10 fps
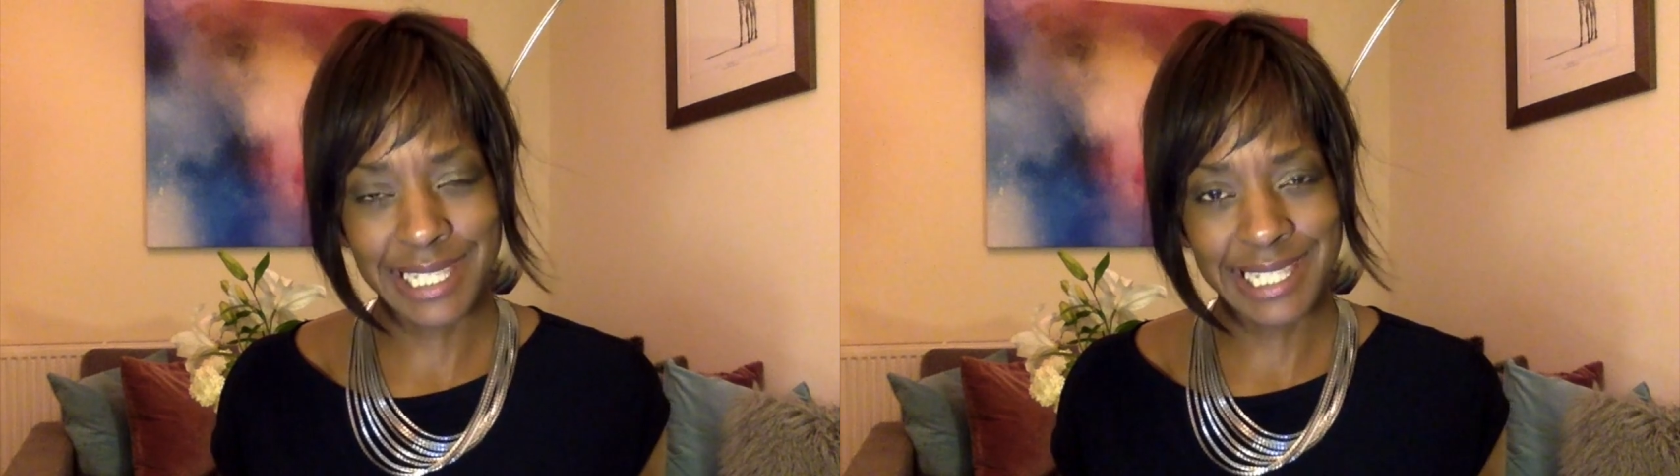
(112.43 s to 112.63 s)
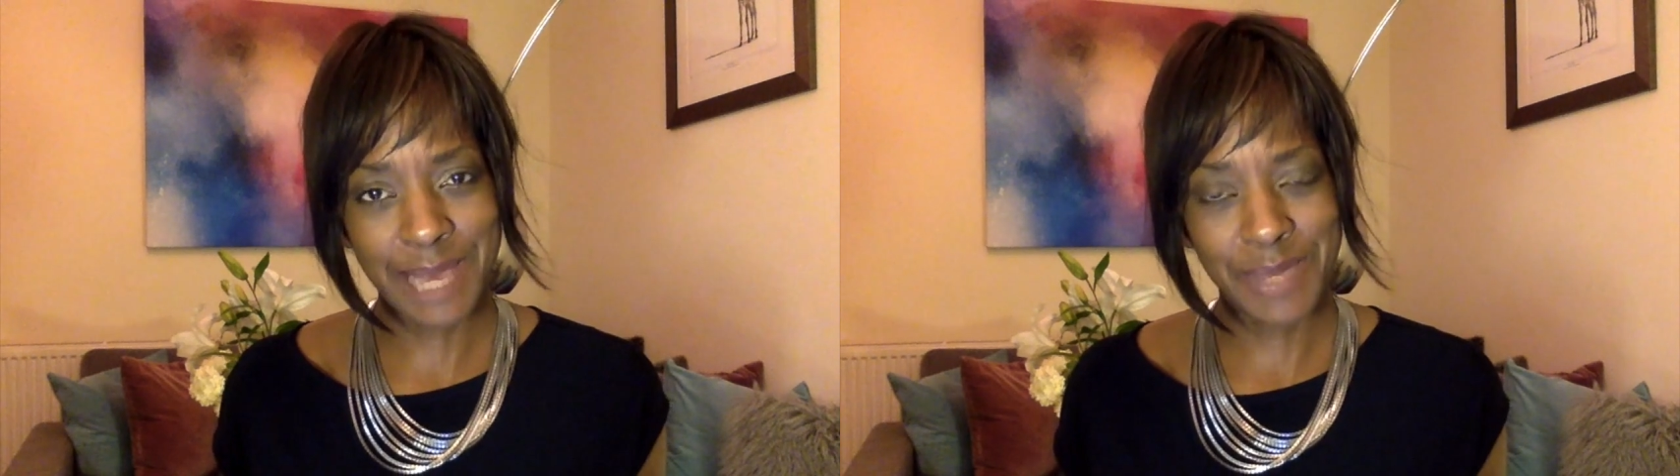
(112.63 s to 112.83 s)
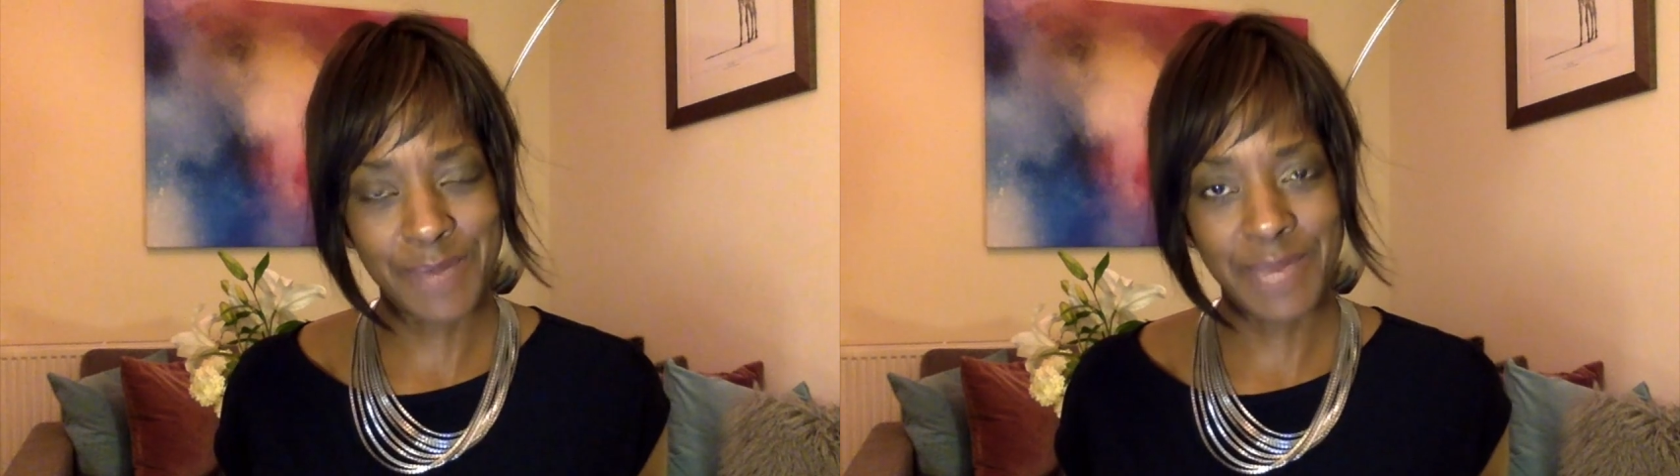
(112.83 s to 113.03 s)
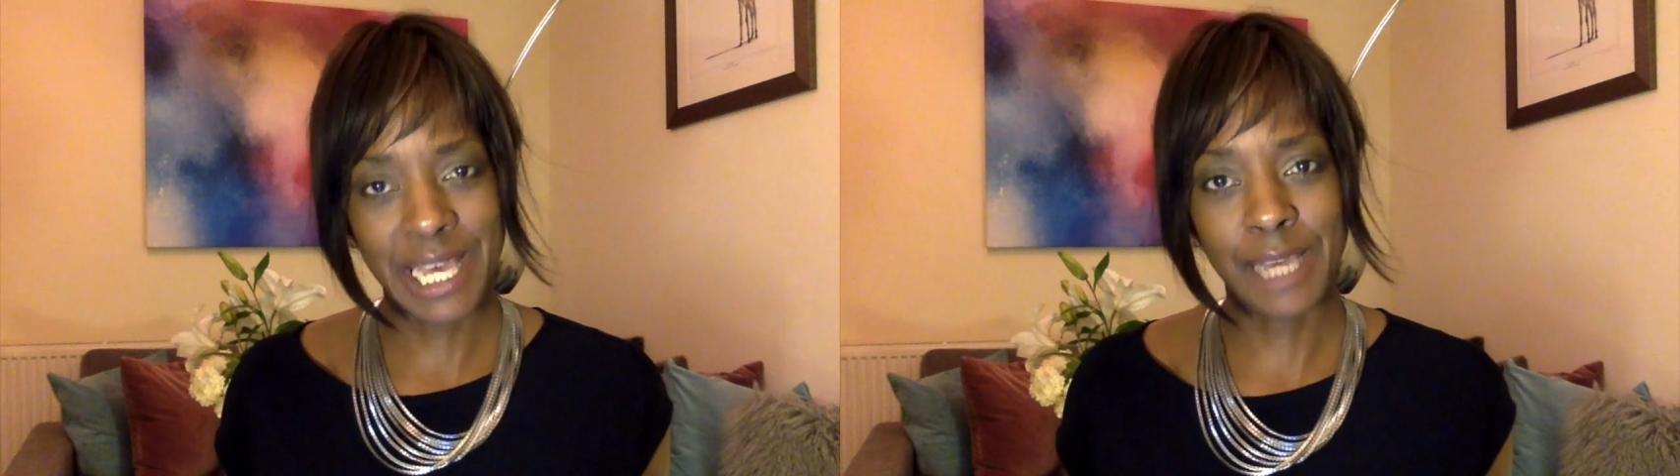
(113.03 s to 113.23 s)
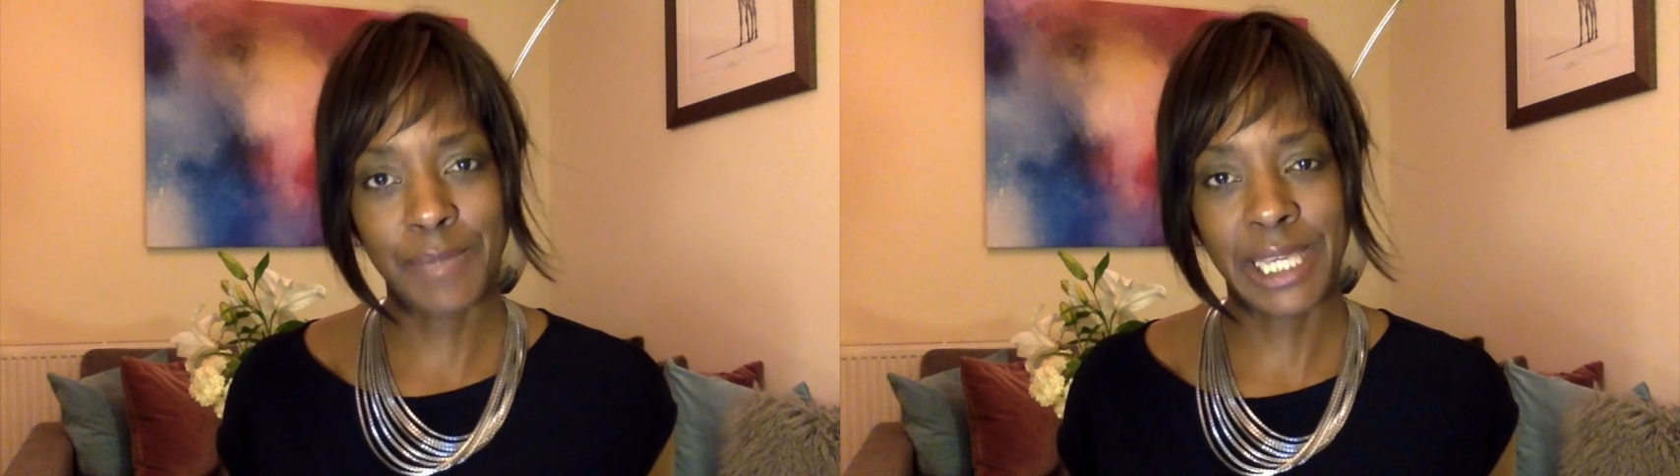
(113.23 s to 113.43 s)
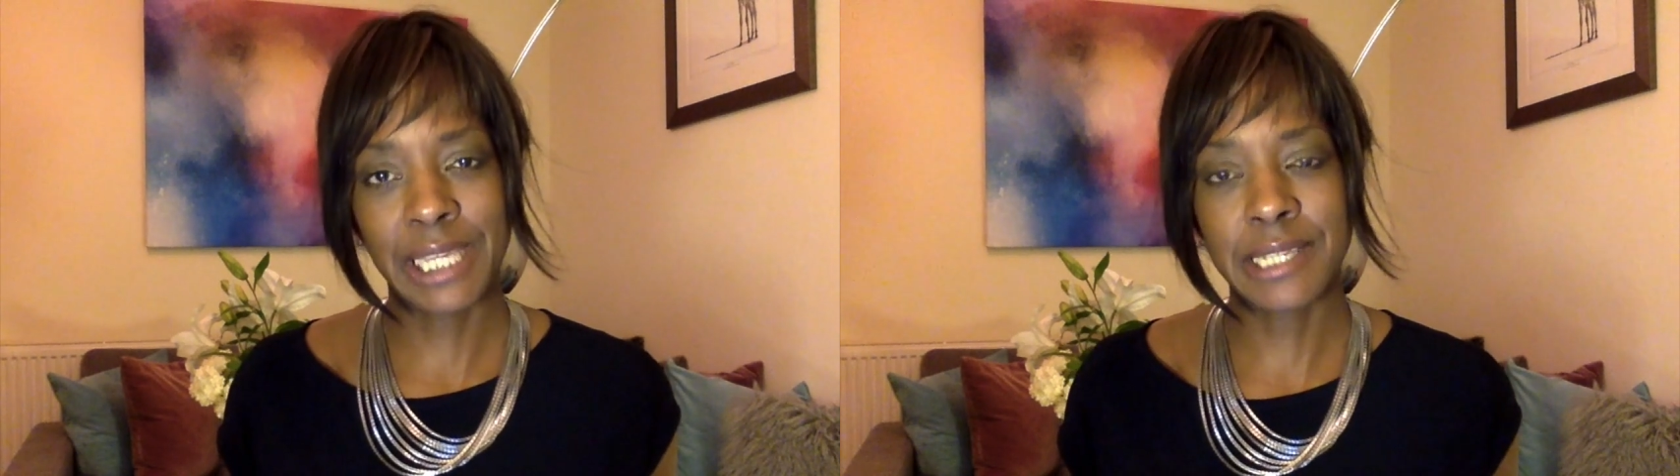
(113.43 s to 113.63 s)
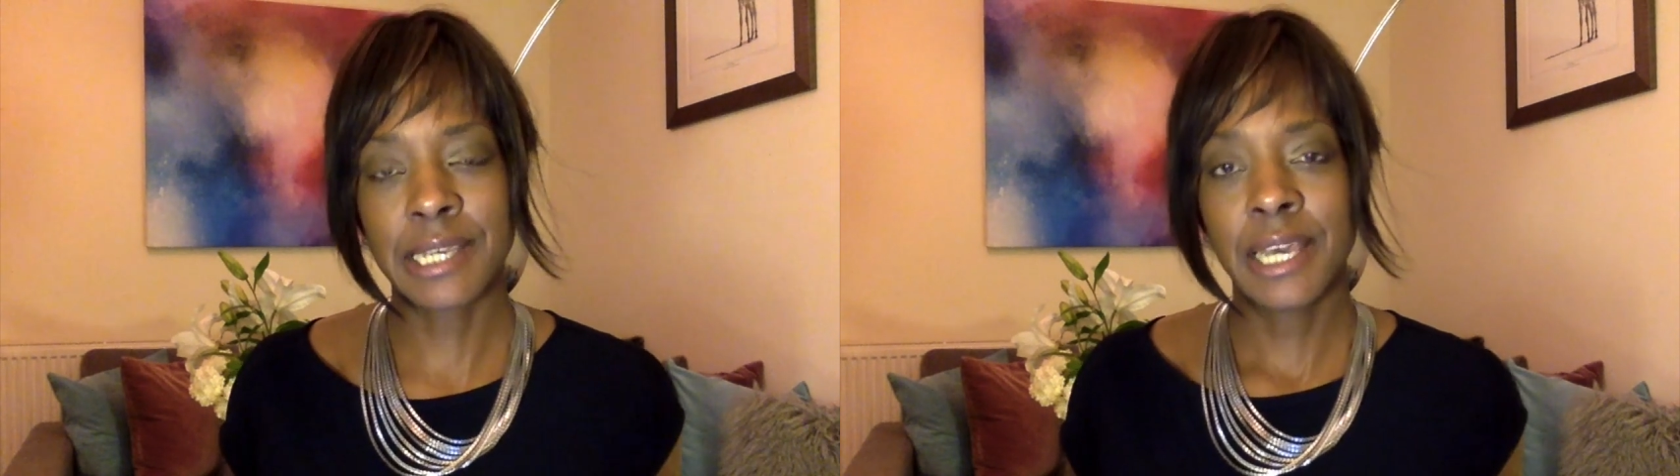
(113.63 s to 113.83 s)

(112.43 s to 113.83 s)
coming back, because